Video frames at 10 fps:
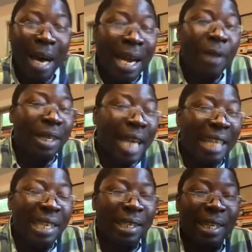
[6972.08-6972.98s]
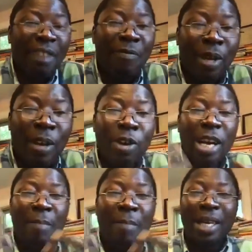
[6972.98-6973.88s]
Around the 90s, they've, they've
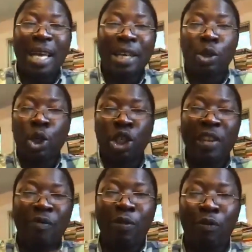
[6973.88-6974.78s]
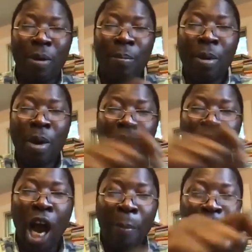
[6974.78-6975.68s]
already begun to shift from
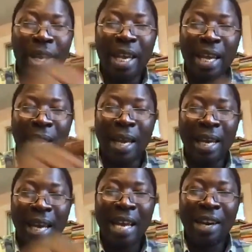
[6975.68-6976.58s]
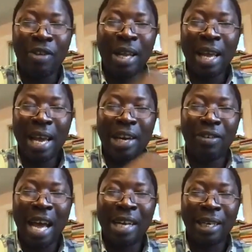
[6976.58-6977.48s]
copying and hand,
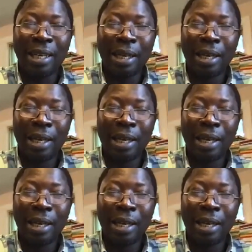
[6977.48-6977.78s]
handwriting